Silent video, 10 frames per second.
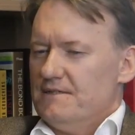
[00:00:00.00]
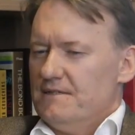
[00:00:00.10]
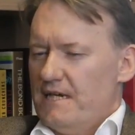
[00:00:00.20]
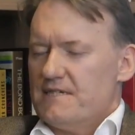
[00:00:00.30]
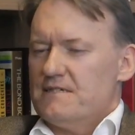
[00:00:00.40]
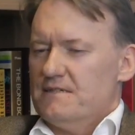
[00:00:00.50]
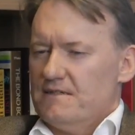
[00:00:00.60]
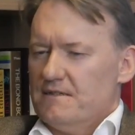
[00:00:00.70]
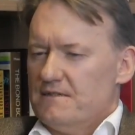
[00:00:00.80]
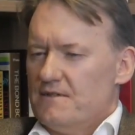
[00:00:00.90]
Yes,
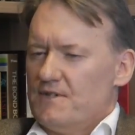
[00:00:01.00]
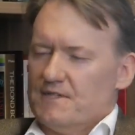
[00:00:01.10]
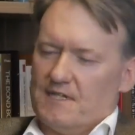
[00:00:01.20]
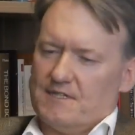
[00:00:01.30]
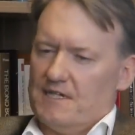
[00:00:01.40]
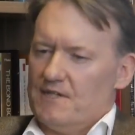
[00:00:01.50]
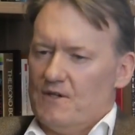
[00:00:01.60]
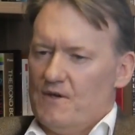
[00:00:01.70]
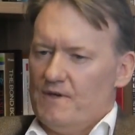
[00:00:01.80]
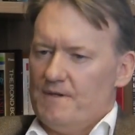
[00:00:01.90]
so things get
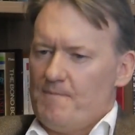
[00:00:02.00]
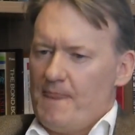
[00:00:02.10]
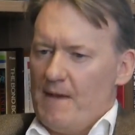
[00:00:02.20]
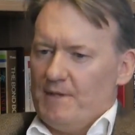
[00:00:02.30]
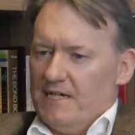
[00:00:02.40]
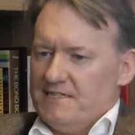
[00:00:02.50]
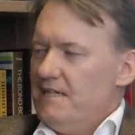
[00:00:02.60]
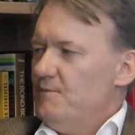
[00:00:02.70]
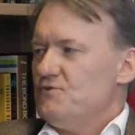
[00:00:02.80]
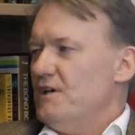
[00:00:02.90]
taken over. I mean,
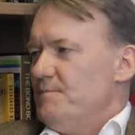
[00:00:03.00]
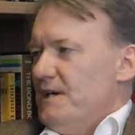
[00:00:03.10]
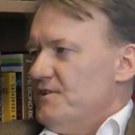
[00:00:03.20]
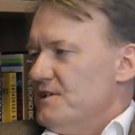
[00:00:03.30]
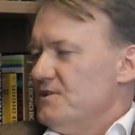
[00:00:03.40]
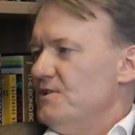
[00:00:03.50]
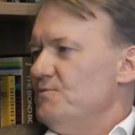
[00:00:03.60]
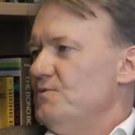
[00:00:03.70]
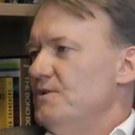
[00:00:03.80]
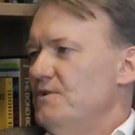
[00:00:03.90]
ideally, we try to buy things that
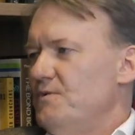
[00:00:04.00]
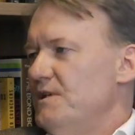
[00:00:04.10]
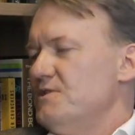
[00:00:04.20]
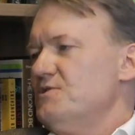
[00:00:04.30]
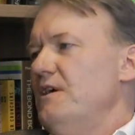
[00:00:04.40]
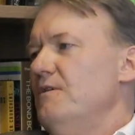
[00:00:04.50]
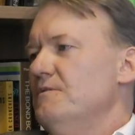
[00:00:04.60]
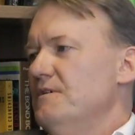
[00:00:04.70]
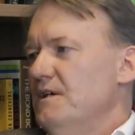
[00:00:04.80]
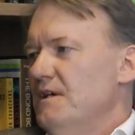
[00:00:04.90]
you don't need to sell.
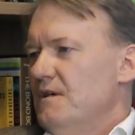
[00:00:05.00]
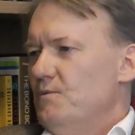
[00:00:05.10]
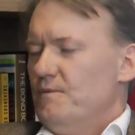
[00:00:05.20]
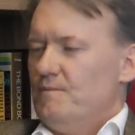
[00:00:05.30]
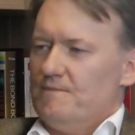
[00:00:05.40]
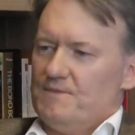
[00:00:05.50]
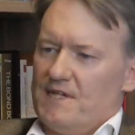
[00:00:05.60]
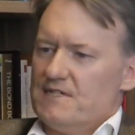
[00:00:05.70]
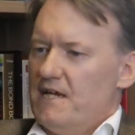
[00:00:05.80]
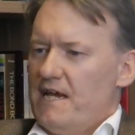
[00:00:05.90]

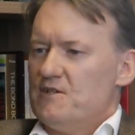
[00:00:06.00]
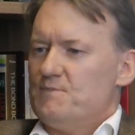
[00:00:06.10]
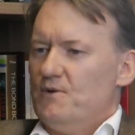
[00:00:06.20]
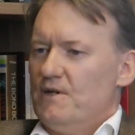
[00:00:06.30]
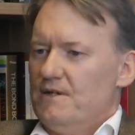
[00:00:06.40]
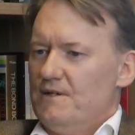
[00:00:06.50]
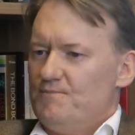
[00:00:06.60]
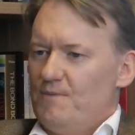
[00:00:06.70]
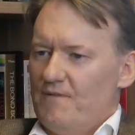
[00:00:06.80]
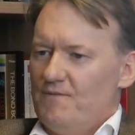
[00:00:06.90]
Things like house building,
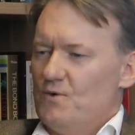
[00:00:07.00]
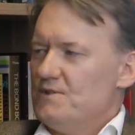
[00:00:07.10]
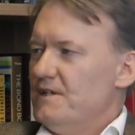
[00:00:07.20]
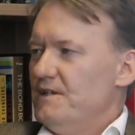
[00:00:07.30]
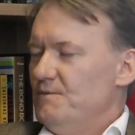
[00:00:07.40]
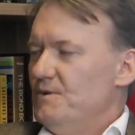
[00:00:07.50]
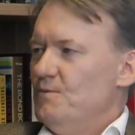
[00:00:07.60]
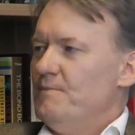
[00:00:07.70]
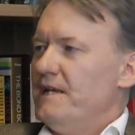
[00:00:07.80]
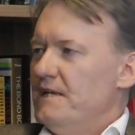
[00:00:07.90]
unfortunately,
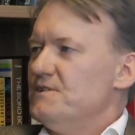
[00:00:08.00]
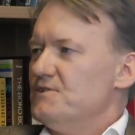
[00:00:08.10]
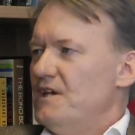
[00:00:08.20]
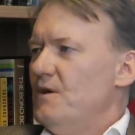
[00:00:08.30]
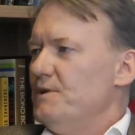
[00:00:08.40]
you may need to sell.